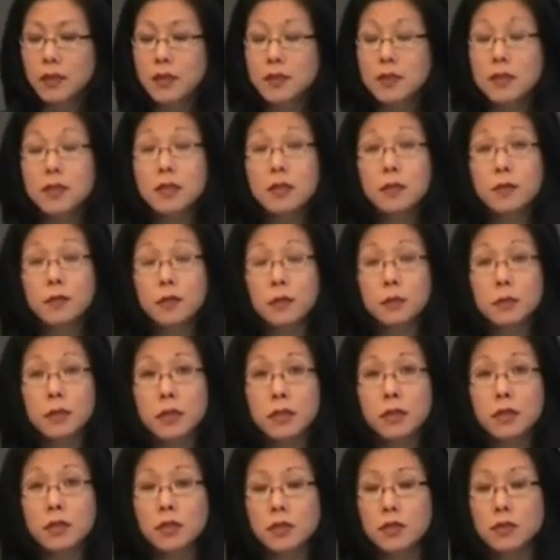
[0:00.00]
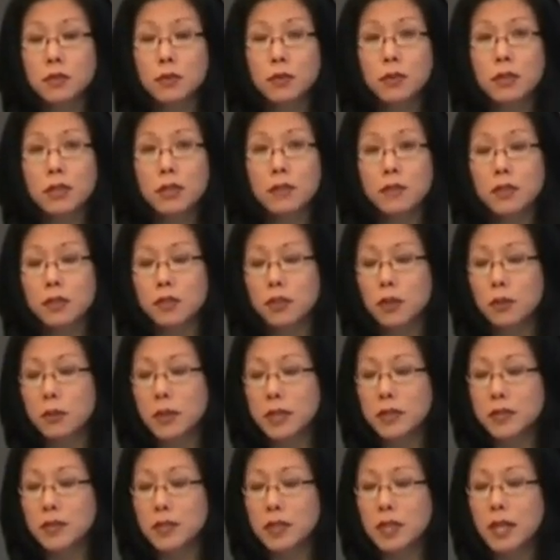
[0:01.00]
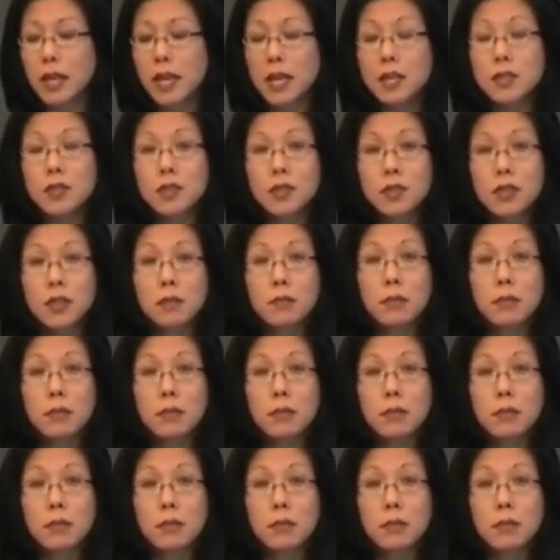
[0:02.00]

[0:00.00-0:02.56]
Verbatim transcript: This is a familiar story of the domestication